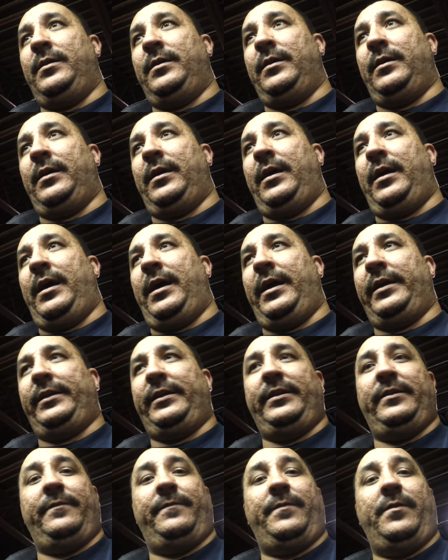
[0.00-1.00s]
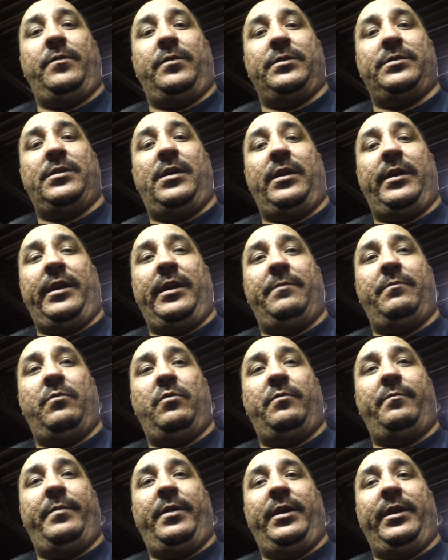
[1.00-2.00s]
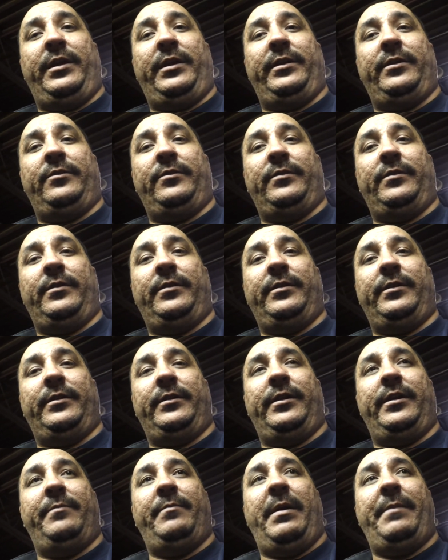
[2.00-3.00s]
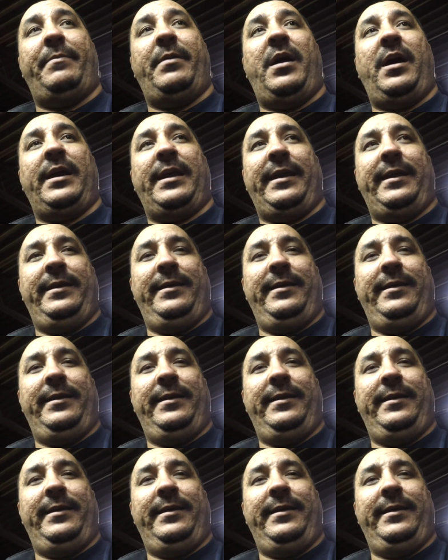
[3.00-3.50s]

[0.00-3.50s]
I need to focus on getting more money here in my pocket.